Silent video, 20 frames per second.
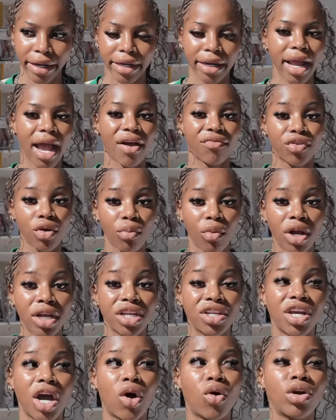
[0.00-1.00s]
They have the
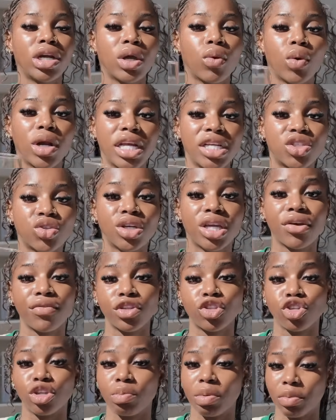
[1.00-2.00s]
money. They are only willing to give it to the